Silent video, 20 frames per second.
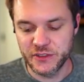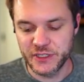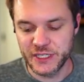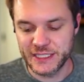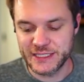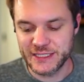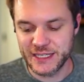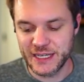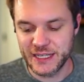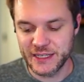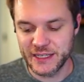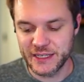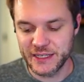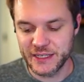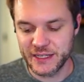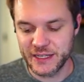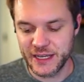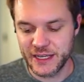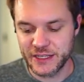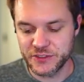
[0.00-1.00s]
It's not like
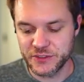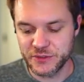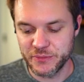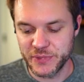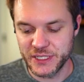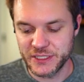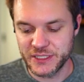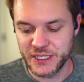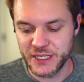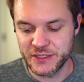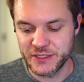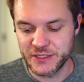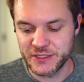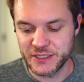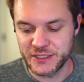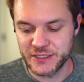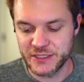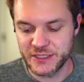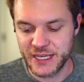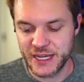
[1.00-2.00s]
it has to maintain this
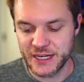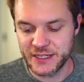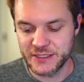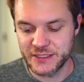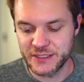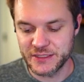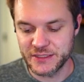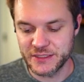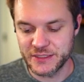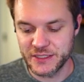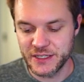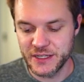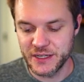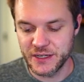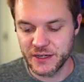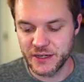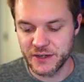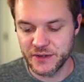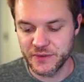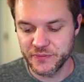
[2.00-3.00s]
exact distance
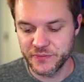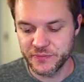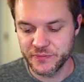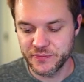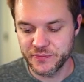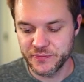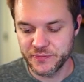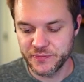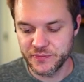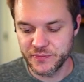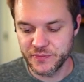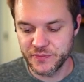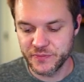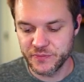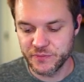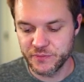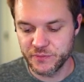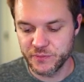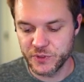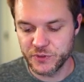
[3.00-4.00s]
here
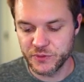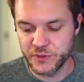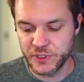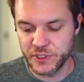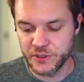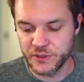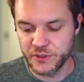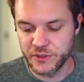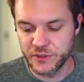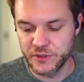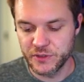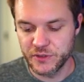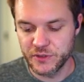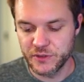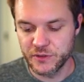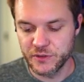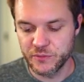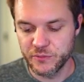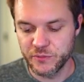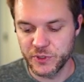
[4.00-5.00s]
between
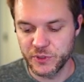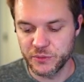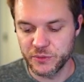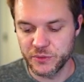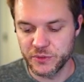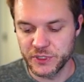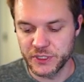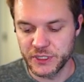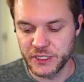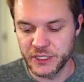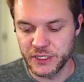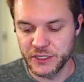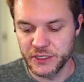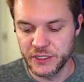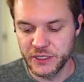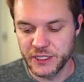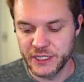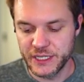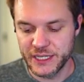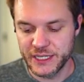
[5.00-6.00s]
pupil and lid.
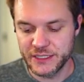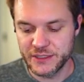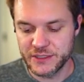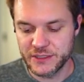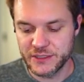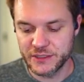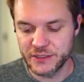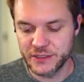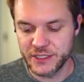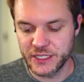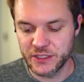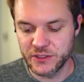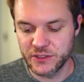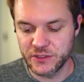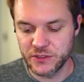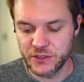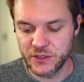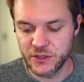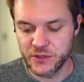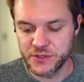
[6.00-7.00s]
It can still get a
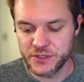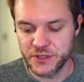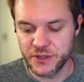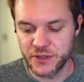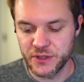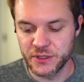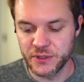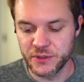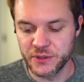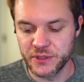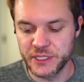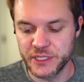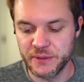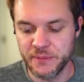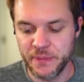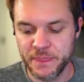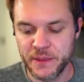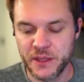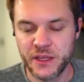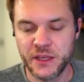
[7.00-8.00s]
little closer to the lower lid,
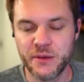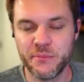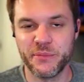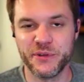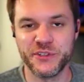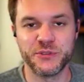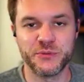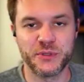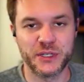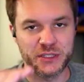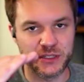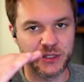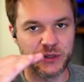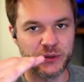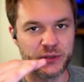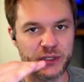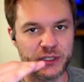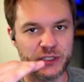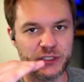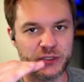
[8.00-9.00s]
but you want the
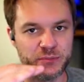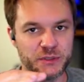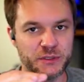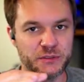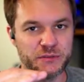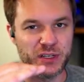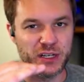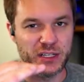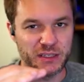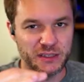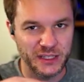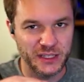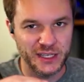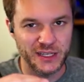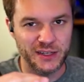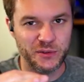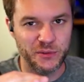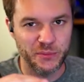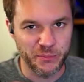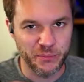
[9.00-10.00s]
lower lid to move a
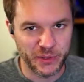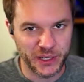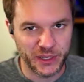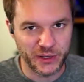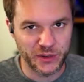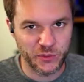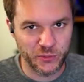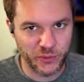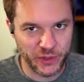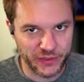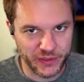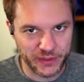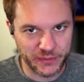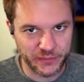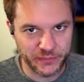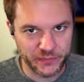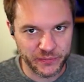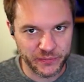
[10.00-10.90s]
little bit with it.